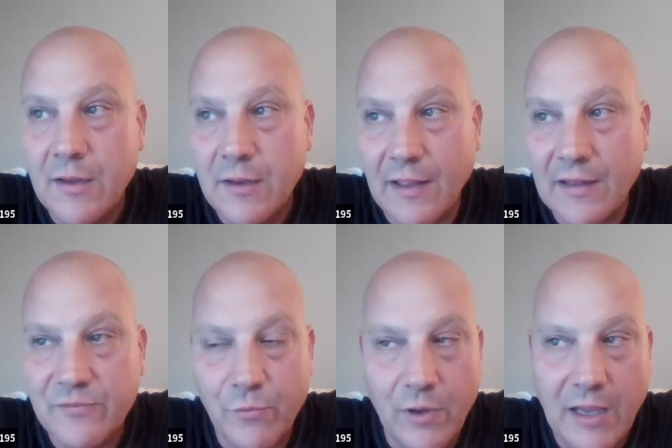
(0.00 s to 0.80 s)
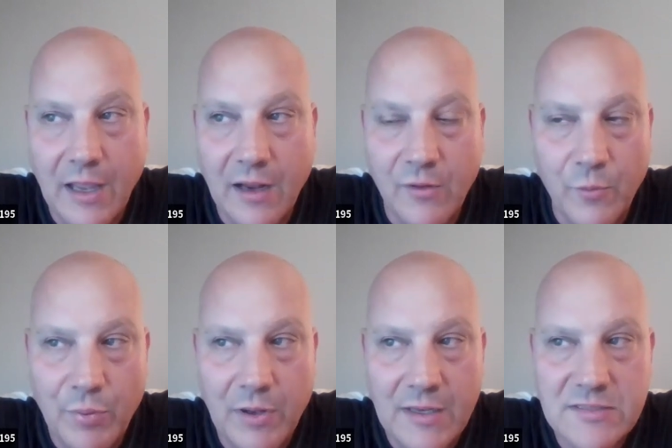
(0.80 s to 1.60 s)
that's really kind of
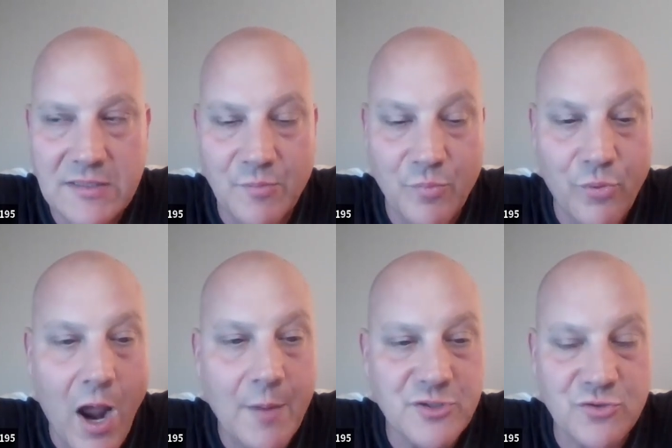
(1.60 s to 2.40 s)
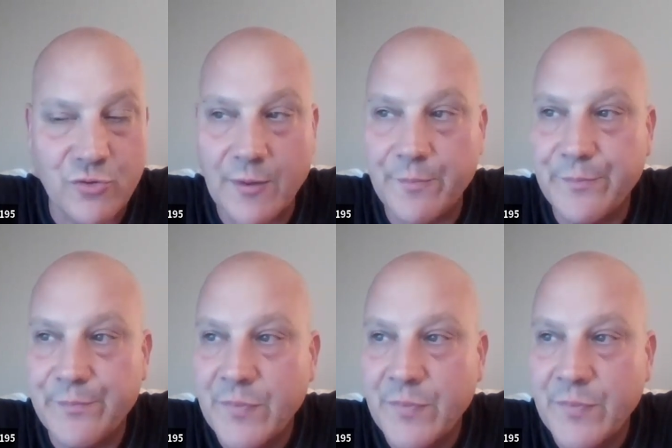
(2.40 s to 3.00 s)
replacing PropStream.